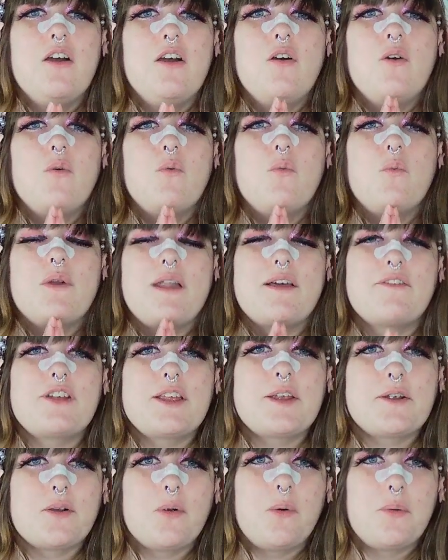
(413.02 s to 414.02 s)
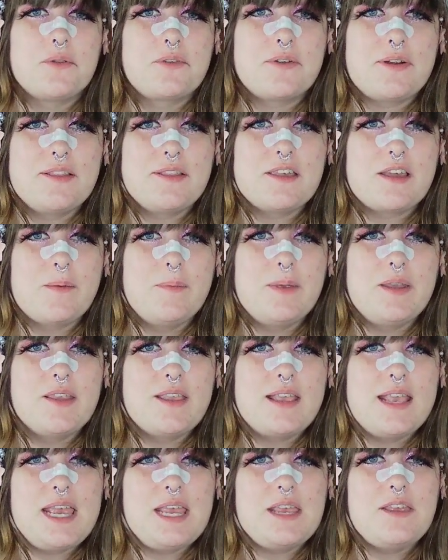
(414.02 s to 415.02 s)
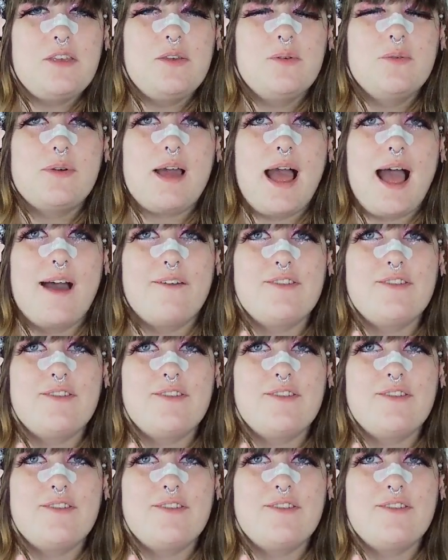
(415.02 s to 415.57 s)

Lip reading: Whenever you're older in the community, you have